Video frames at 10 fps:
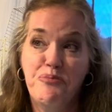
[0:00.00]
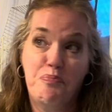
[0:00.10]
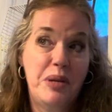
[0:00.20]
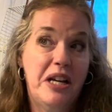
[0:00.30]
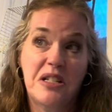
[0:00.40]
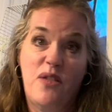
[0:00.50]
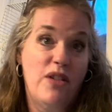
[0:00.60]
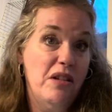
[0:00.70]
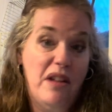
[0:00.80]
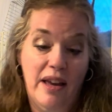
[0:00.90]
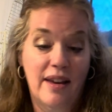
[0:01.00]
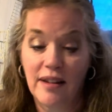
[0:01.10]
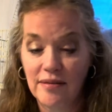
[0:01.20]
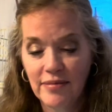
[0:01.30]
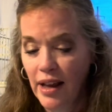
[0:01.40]
because I felt like
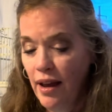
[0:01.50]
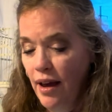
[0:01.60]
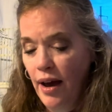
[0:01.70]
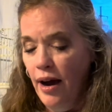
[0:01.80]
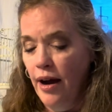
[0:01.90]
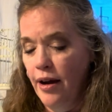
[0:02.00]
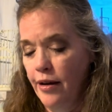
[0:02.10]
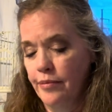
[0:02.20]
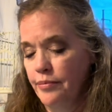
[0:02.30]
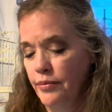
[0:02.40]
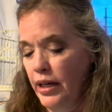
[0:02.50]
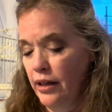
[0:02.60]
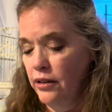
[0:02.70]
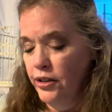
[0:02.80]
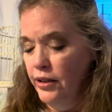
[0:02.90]
it. I
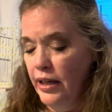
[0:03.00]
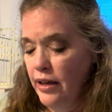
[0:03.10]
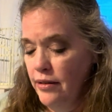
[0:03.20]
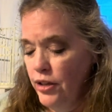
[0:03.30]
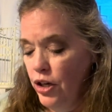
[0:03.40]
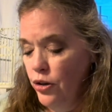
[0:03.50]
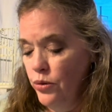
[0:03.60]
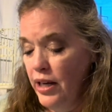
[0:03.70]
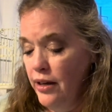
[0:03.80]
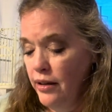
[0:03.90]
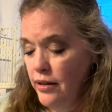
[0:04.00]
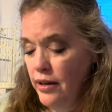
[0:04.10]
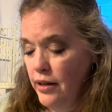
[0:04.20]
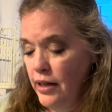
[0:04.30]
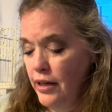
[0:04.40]
clearly, you know,
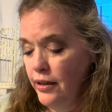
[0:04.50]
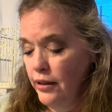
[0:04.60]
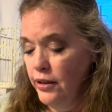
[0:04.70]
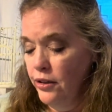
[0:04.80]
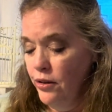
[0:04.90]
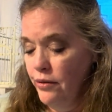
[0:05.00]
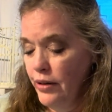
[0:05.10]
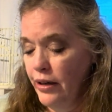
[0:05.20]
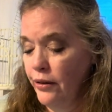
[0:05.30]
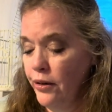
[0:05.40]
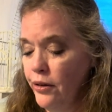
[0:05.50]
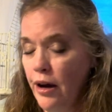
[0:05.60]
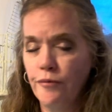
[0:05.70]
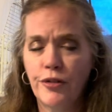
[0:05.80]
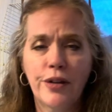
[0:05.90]
needed a little
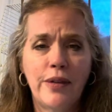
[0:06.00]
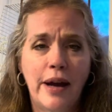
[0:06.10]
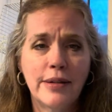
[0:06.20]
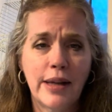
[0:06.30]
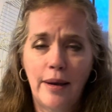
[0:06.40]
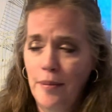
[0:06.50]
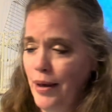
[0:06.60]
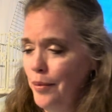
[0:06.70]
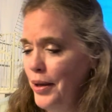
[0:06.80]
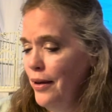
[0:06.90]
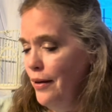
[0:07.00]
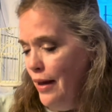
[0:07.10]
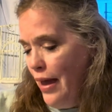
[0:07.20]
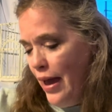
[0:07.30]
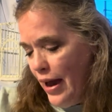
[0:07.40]
comfort that day maybe.
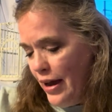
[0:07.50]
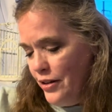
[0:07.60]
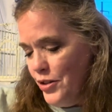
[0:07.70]
And